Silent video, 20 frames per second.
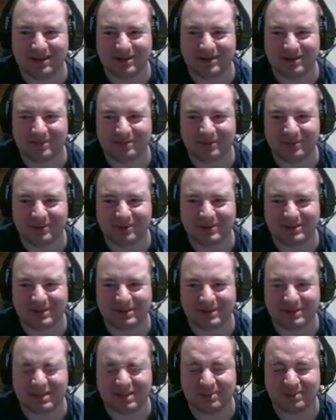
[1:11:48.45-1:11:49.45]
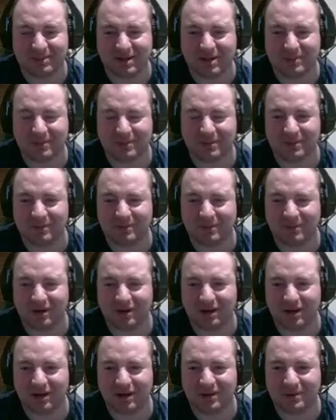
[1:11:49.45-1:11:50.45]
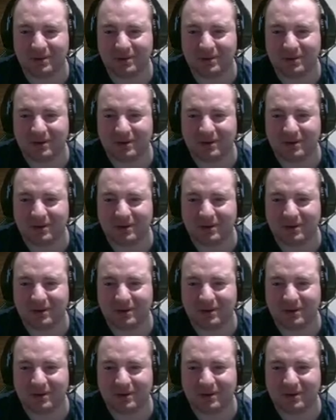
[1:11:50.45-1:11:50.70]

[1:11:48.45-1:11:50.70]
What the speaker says: the boxes and spin them all in one go,